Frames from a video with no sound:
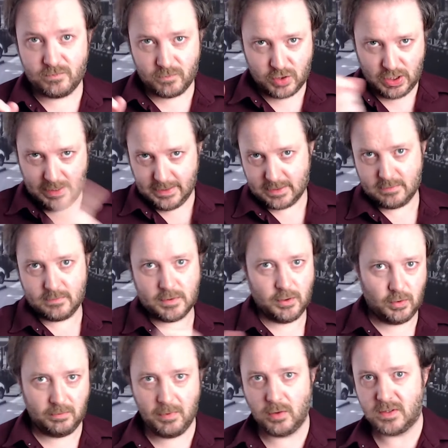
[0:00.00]
She's
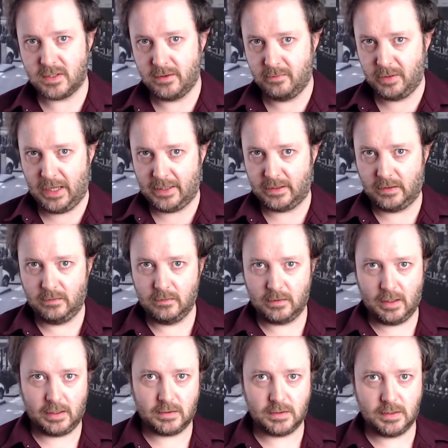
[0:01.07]
doing most of the planning,
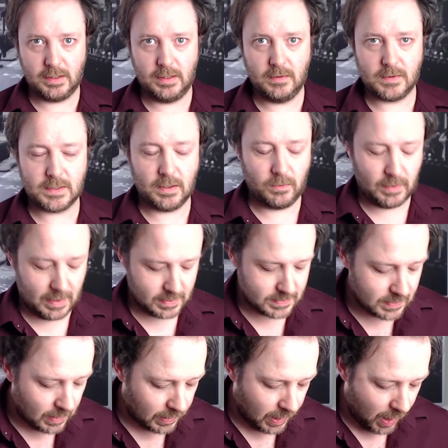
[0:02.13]
actually, so
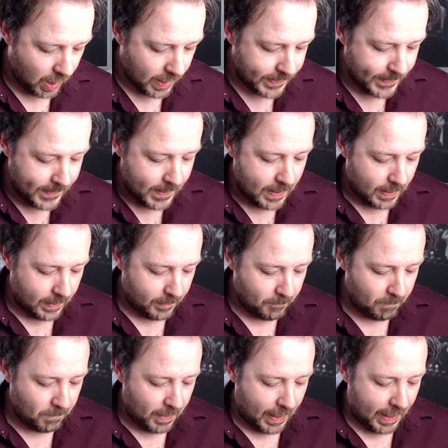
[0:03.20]
that's a lie.
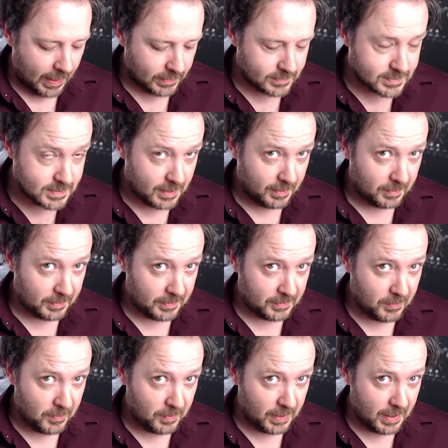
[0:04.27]
And I'm going to
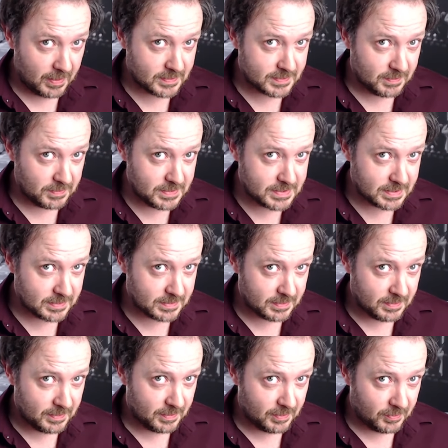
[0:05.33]
go and get excited.
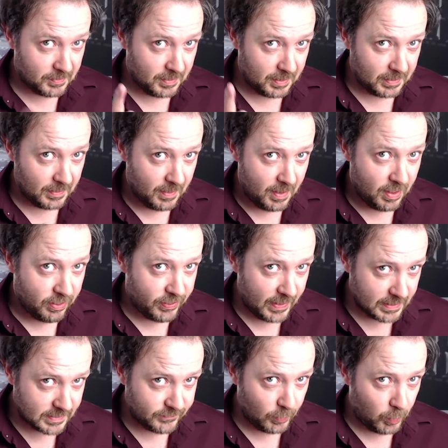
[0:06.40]
All right.
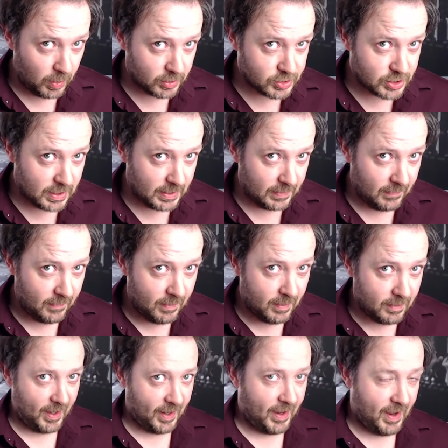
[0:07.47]
Thanks for watching.
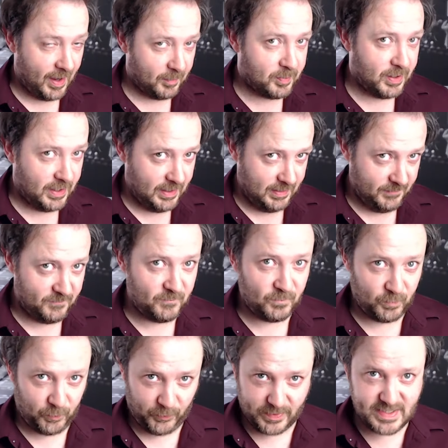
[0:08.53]
Happy
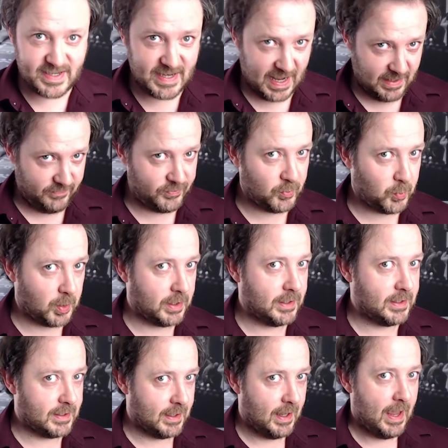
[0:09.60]
day of the
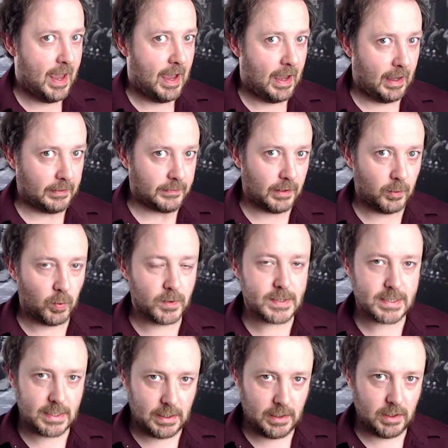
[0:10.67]
week, and I will
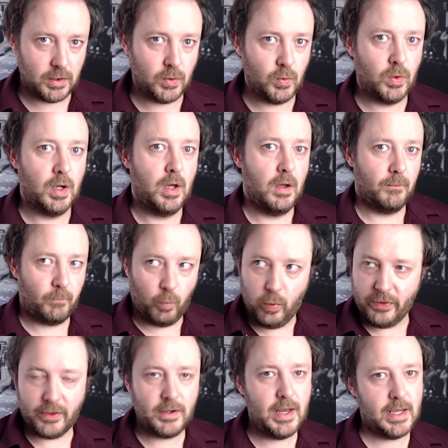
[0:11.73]
see you
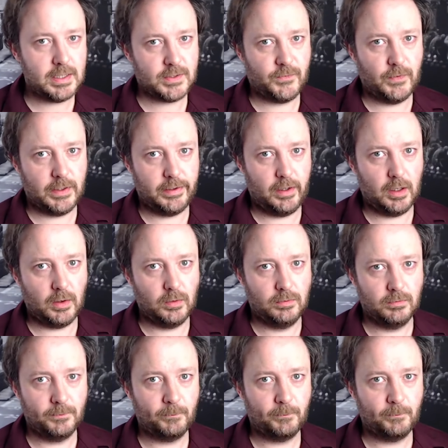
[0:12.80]
with the next video.